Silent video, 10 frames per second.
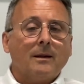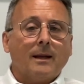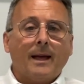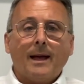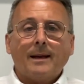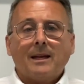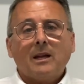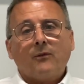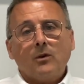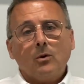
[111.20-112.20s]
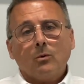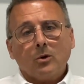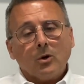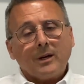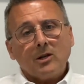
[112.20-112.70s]
And if you
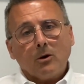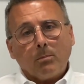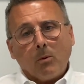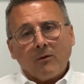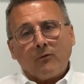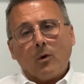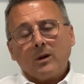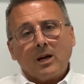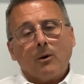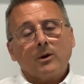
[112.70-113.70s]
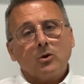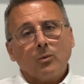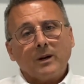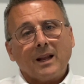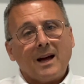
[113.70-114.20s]
look at your portfolio and you
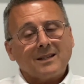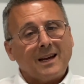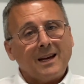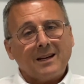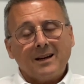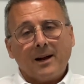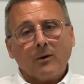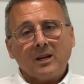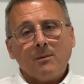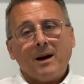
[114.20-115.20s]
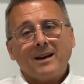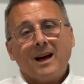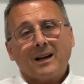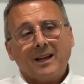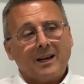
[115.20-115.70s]
realize, hey, not only am I
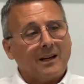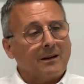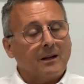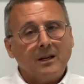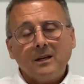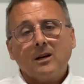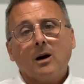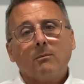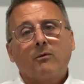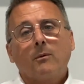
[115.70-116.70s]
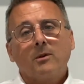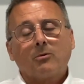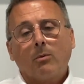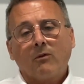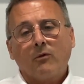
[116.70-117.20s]
not getting income from this
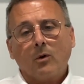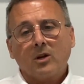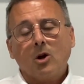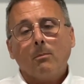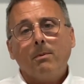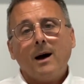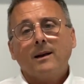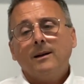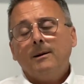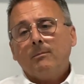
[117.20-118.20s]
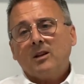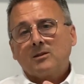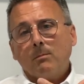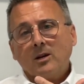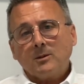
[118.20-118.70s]
portfolio, but
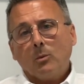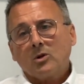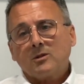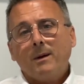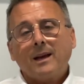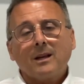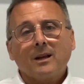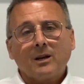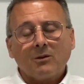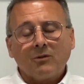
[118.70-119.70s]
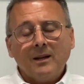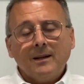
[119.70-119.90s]
it's much more speculative,